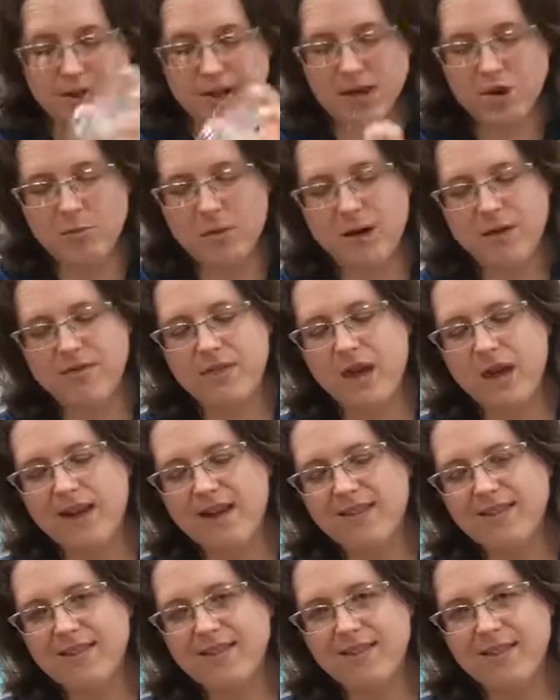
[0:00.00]
think about
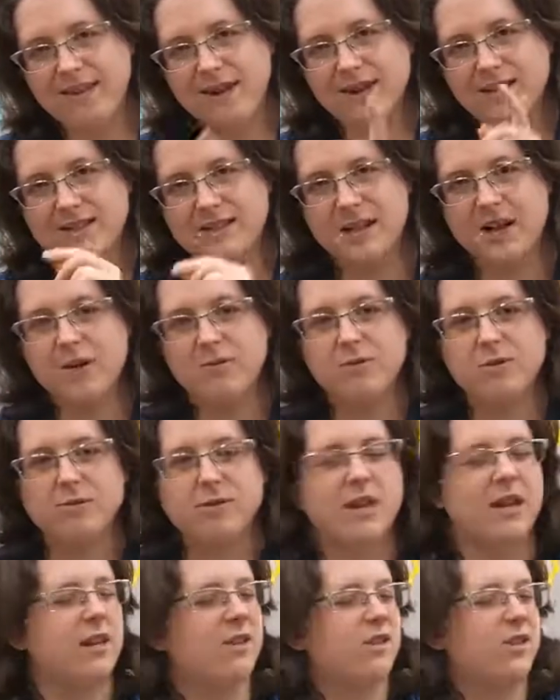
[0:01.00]
that next time you
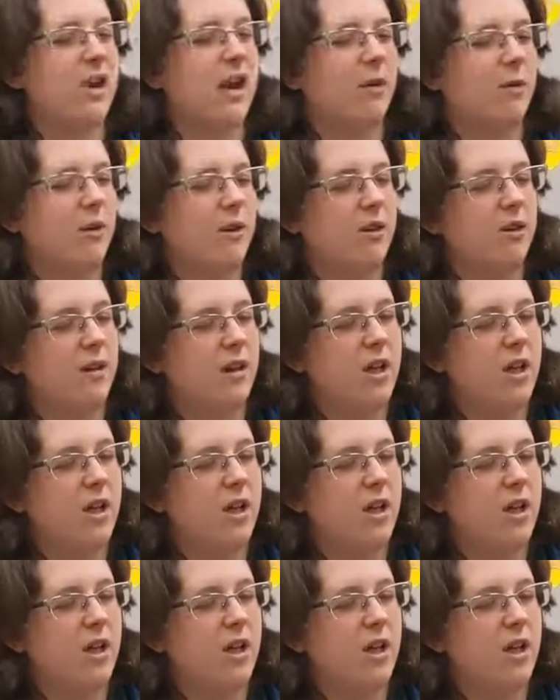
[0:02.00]
take a shower,